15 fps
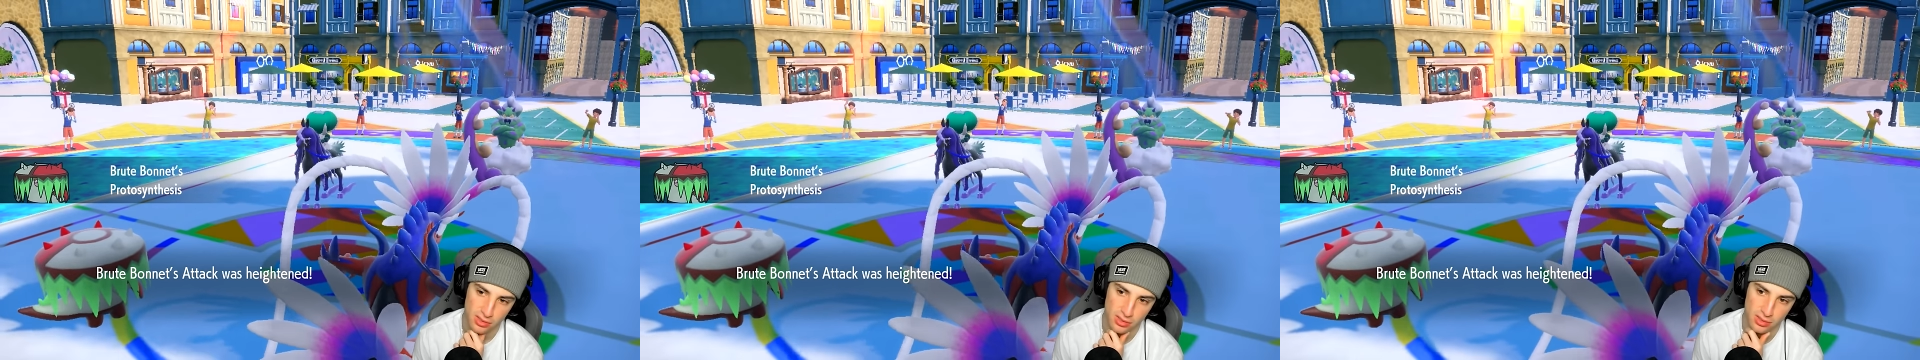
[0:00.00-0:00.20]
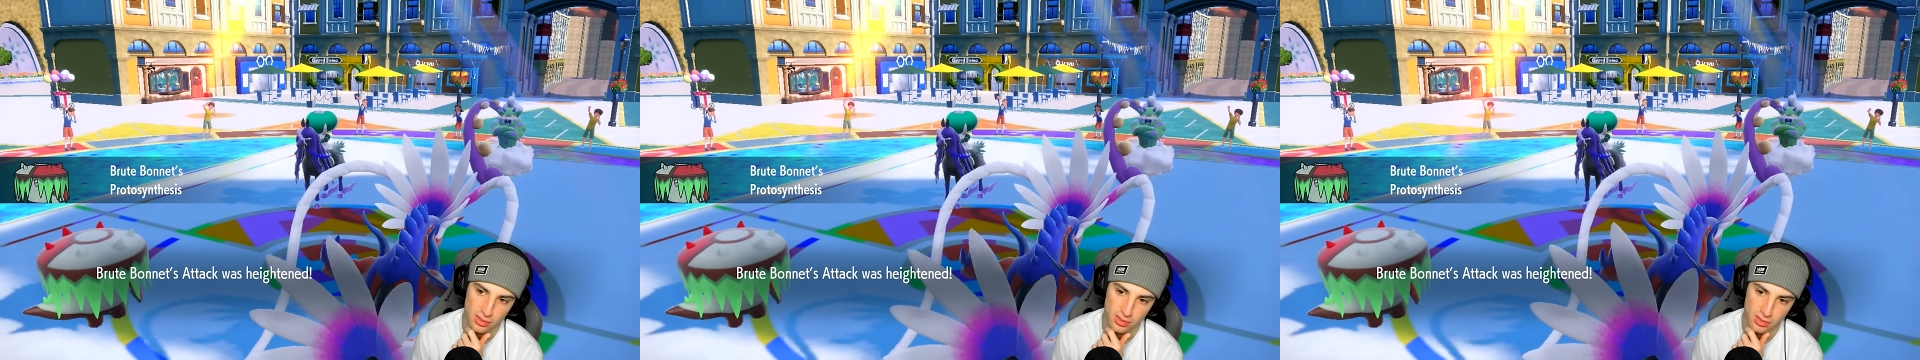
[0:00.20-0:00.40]

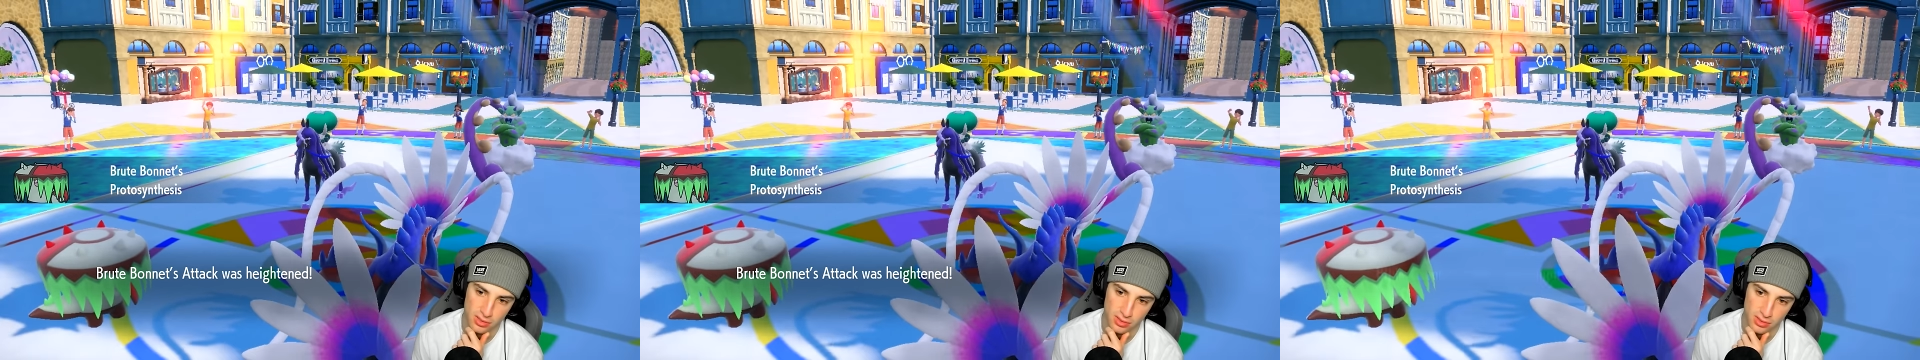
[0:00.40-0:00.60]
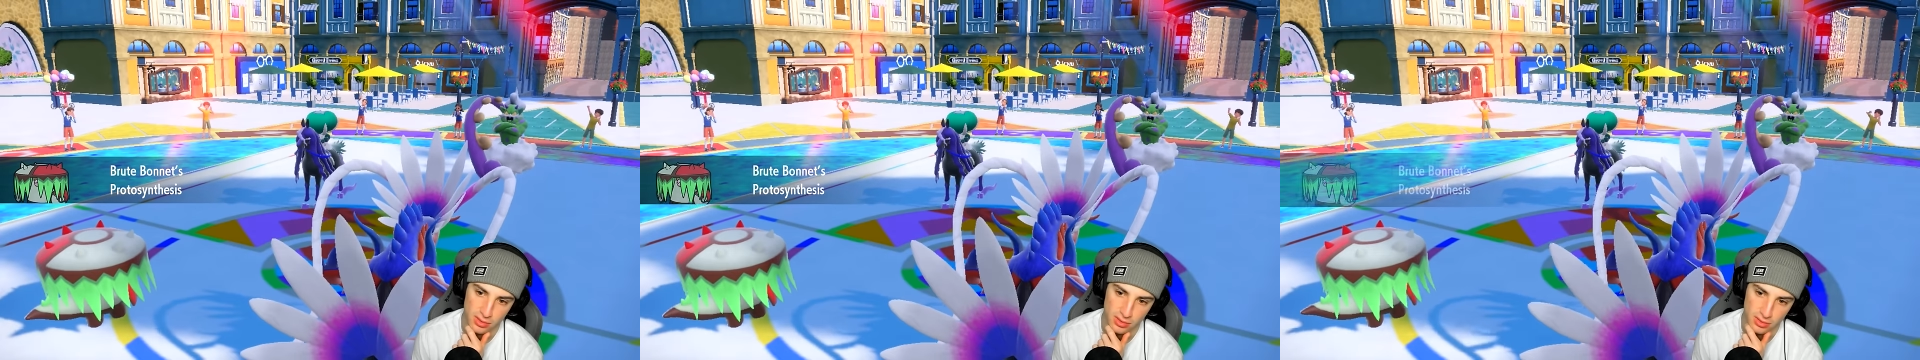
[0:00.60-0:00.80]

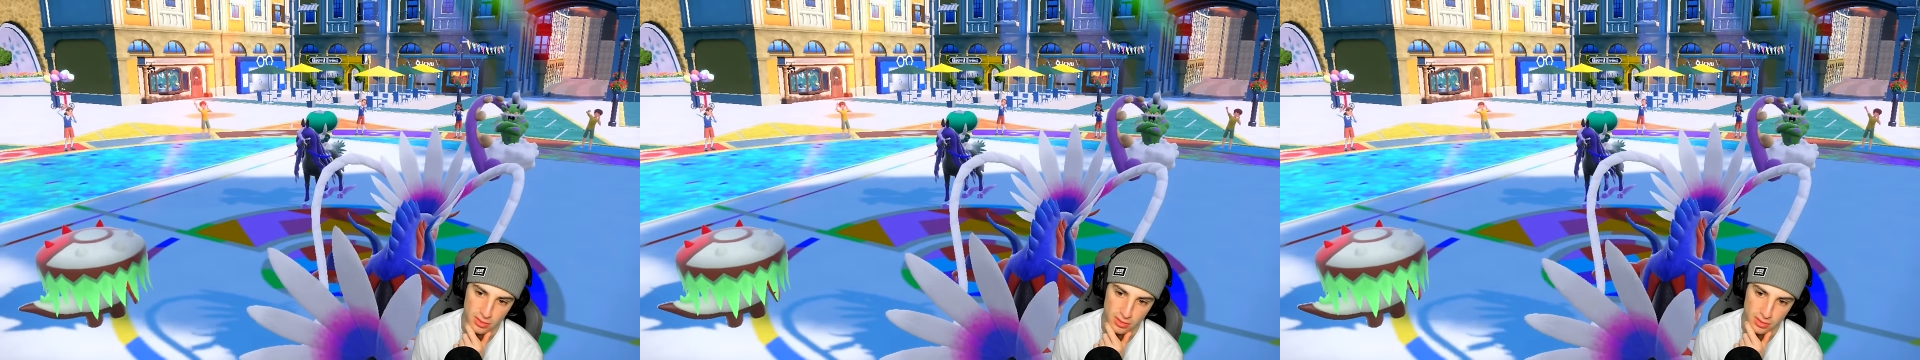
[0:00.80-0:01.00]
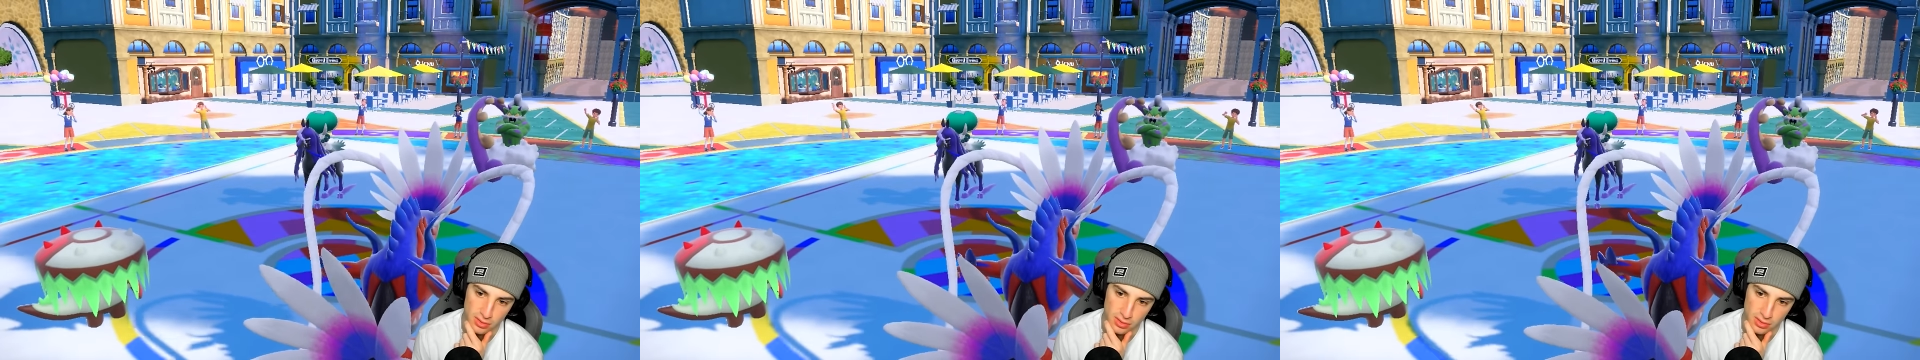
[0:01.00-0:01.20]

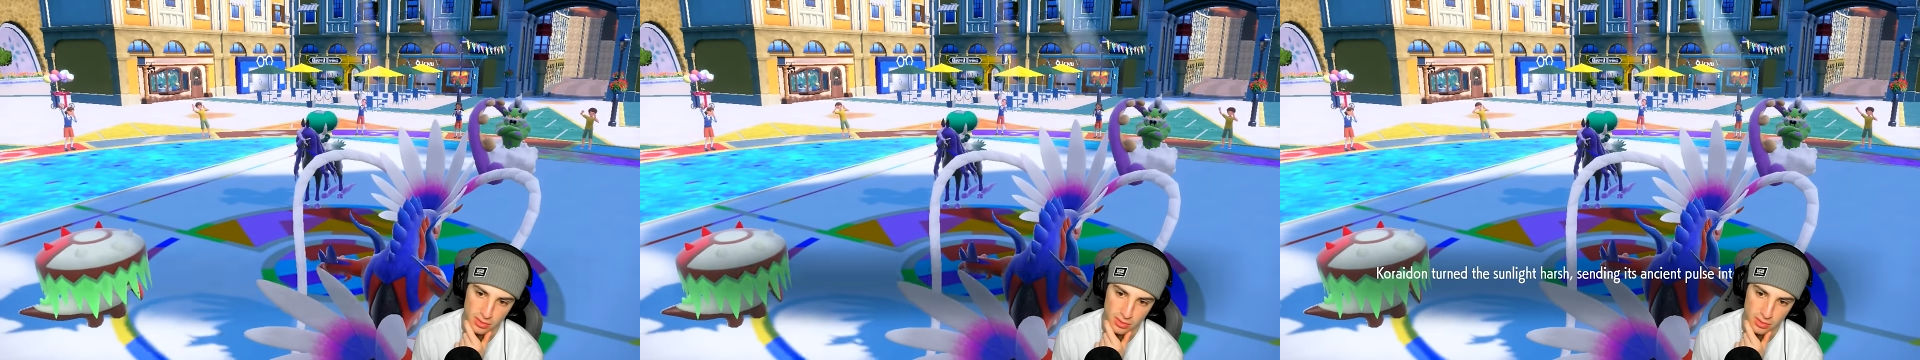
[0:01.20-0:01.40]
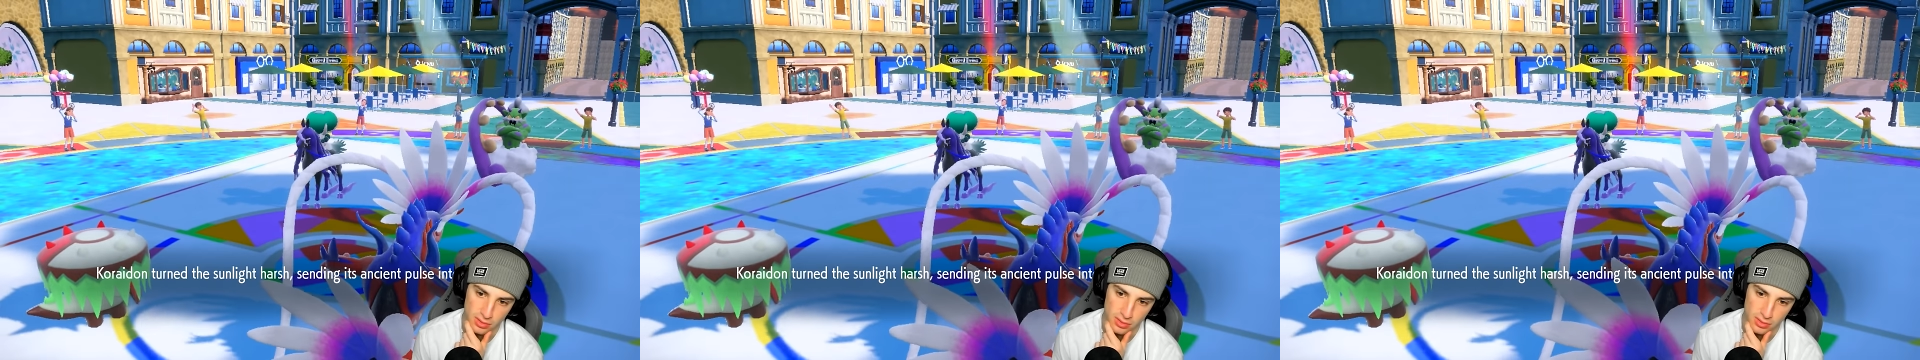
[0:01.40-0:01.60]

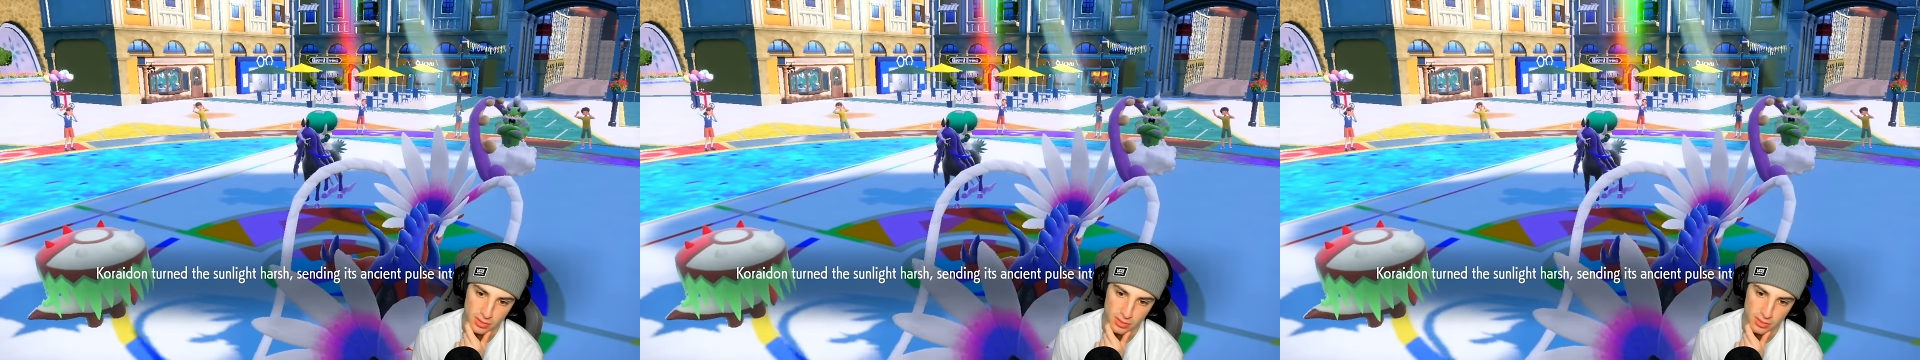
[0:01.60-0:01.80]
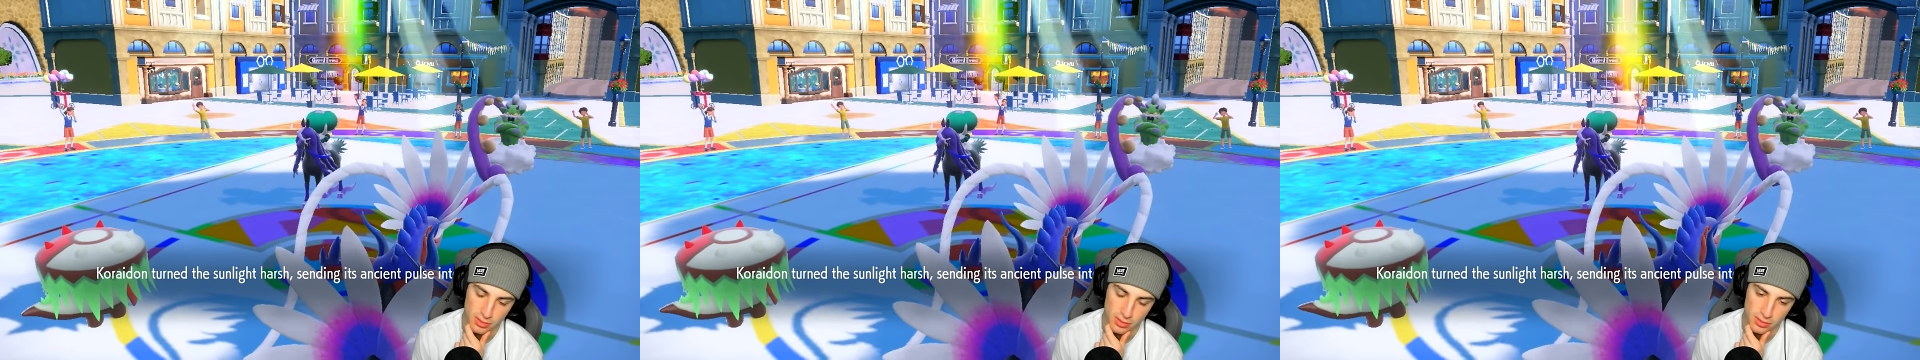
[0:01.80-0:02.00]

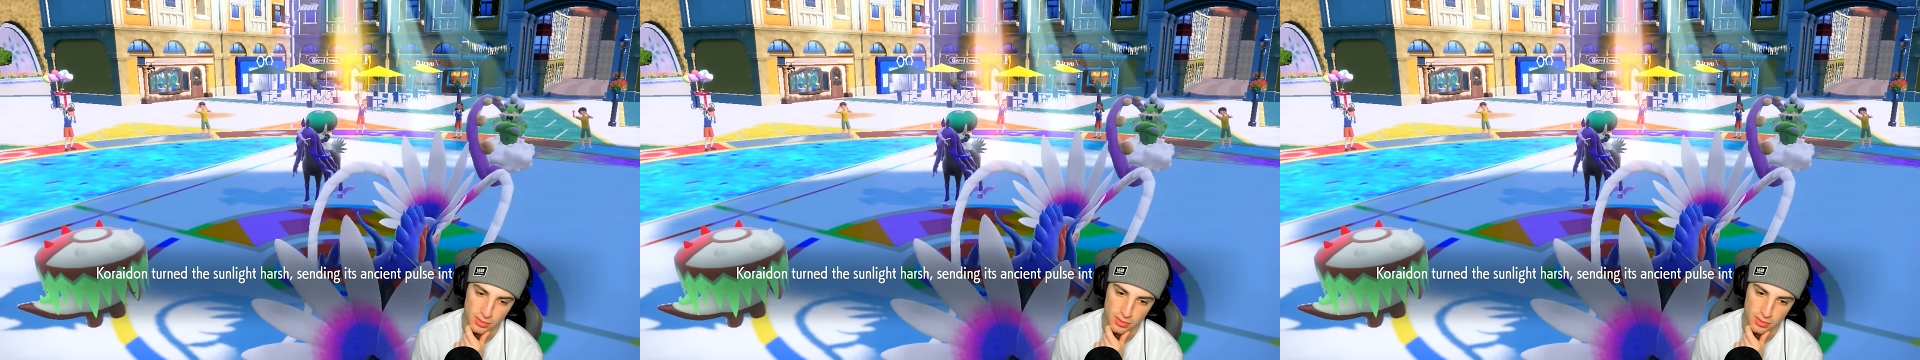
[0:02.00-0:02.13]
Nothing is said.